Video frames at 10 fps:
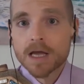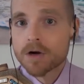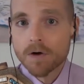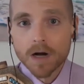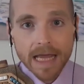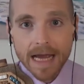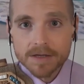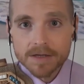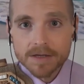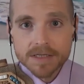
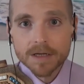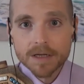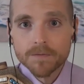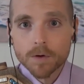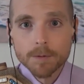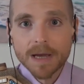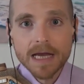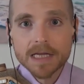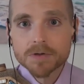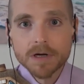Gronkowski being a former
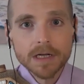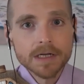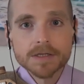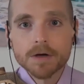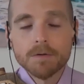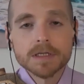Patriot, it's going to